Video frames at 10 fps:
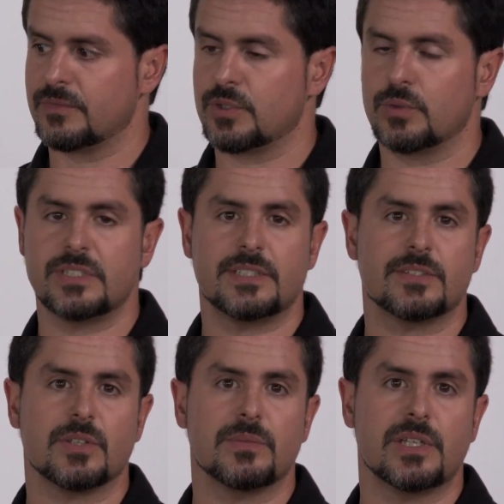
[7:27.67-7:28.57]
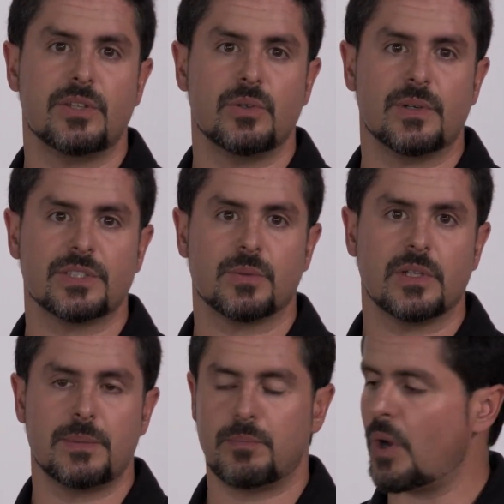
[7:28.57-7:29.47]
So this is something new as
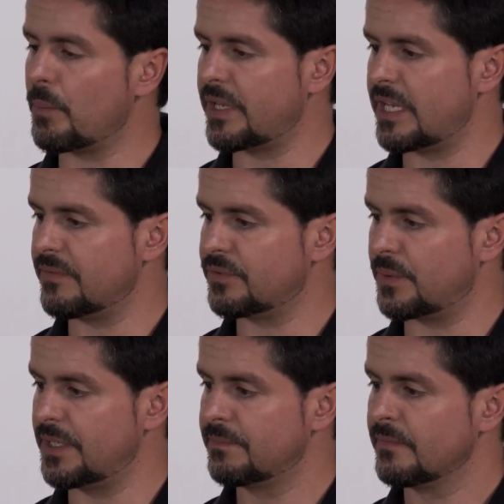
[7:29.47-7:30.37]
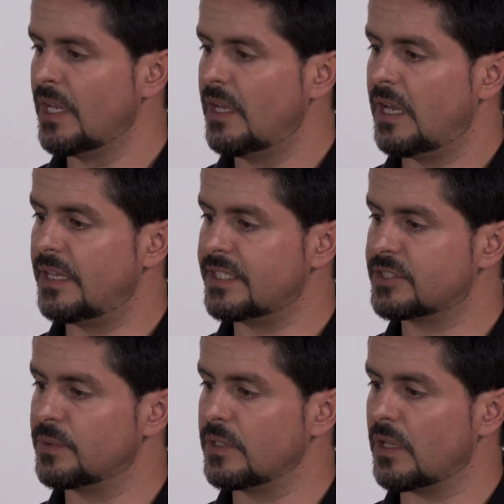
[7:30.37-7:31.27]
well in Power PDF 3. And
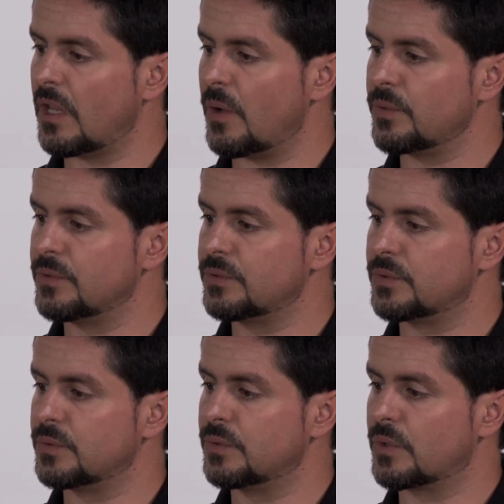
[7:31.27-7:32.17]
this will allow you to